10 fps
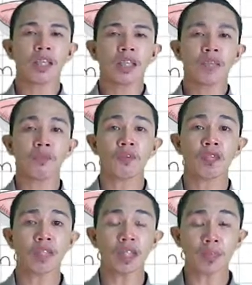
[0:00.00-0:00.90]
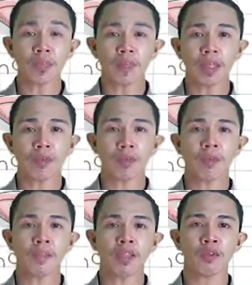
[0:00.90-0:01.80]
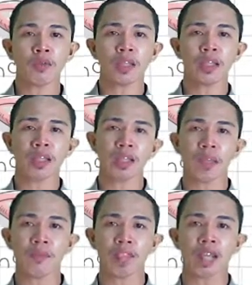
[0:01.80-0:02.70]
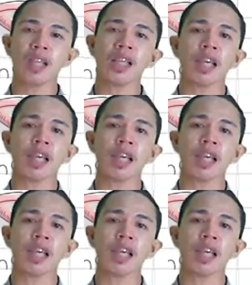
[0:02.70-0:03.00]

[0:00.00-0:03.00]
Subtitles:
So for treatment B, we will be doing the same thing like what